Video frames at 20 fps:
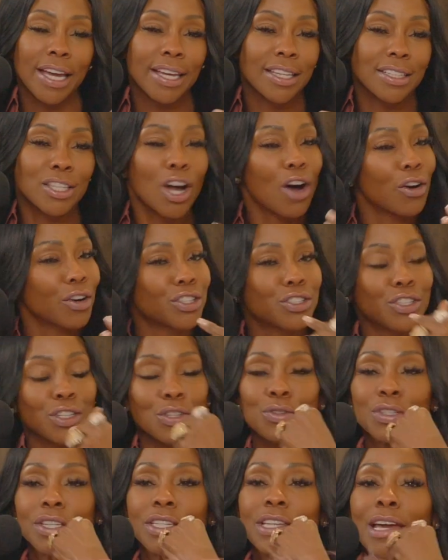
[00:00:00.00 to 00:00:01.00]
talking to
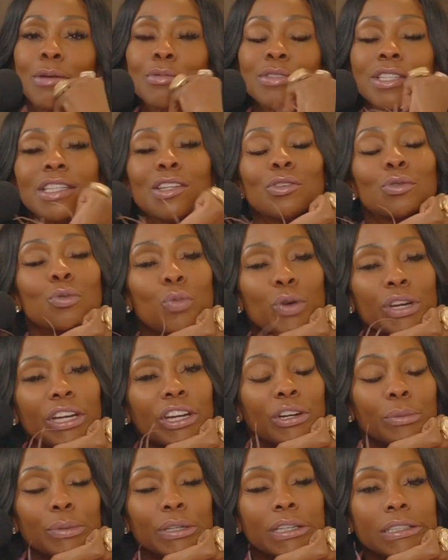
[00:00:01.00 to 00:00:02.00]
you today was a little
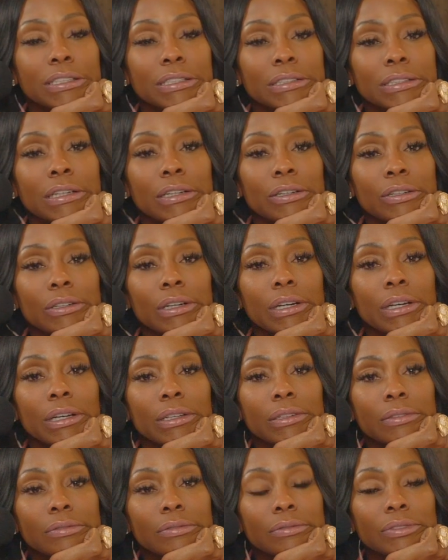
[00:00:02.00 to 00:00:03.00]
weird because it's
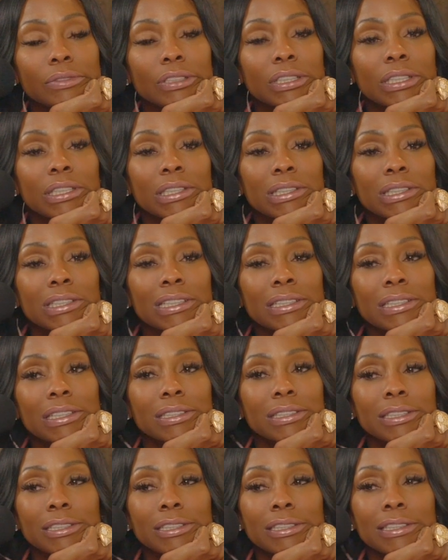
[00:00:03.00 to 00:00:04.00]
okay, it
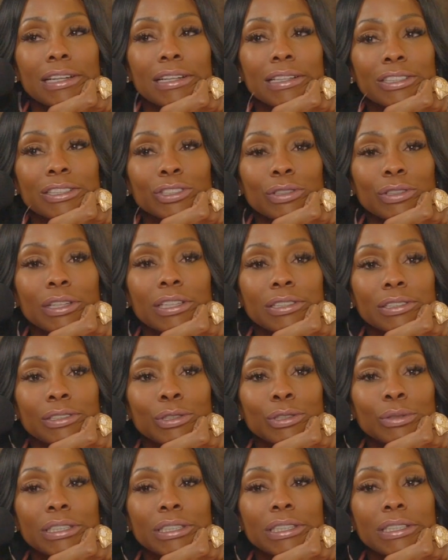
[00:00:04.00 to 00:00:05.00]
doesn't seem like he's trying to
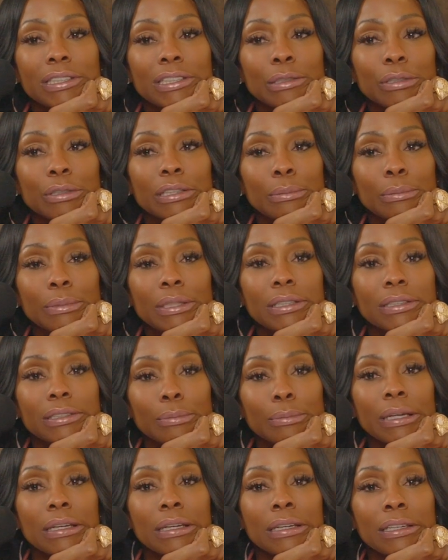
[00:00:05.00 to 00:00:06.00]
do anything with me to
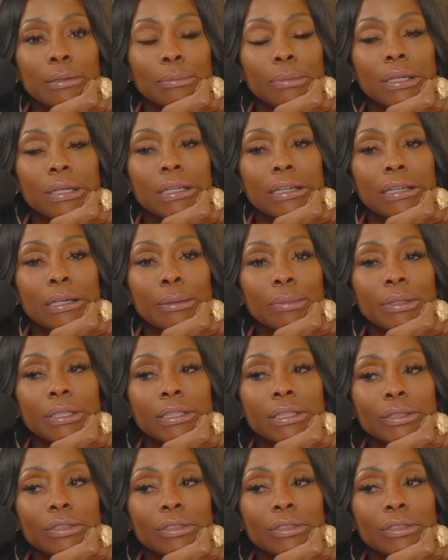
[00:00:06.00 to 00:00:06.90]
make any money. I'm a little